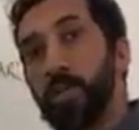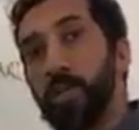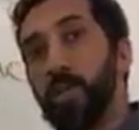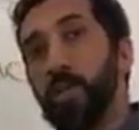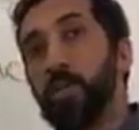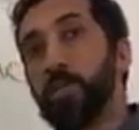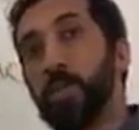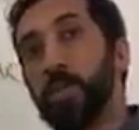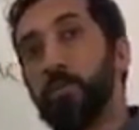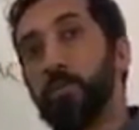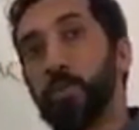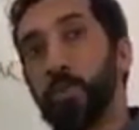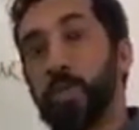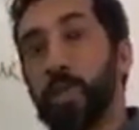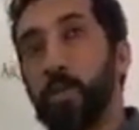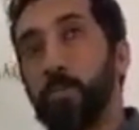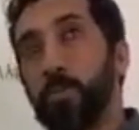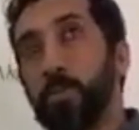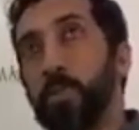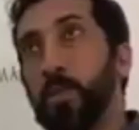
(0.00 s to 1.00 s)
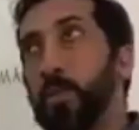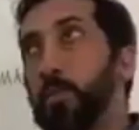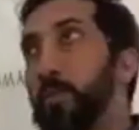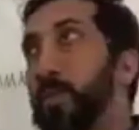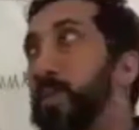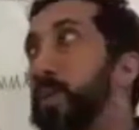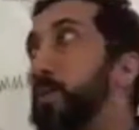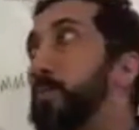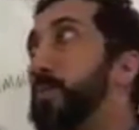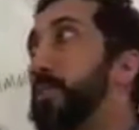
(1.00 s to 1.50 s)
Arabic vocabulary
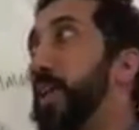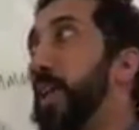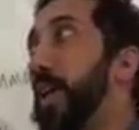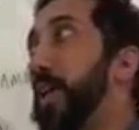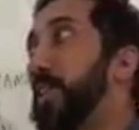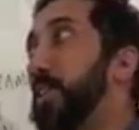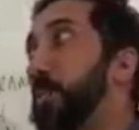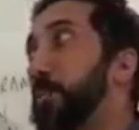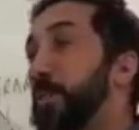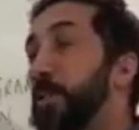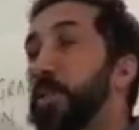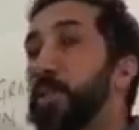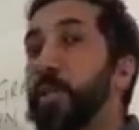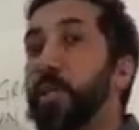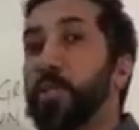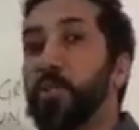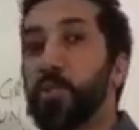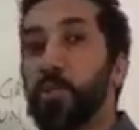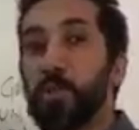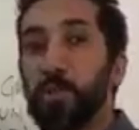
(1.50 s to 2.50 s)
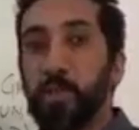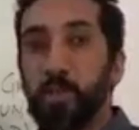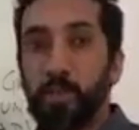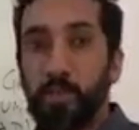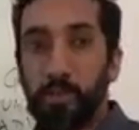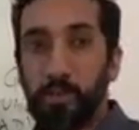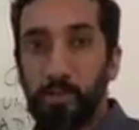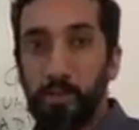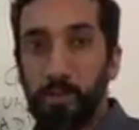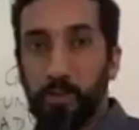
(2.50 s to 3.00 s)
becomes exponentially
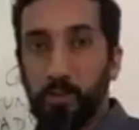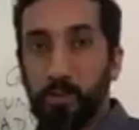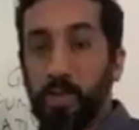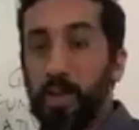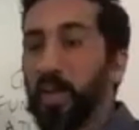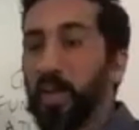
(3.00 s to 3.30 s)
easier.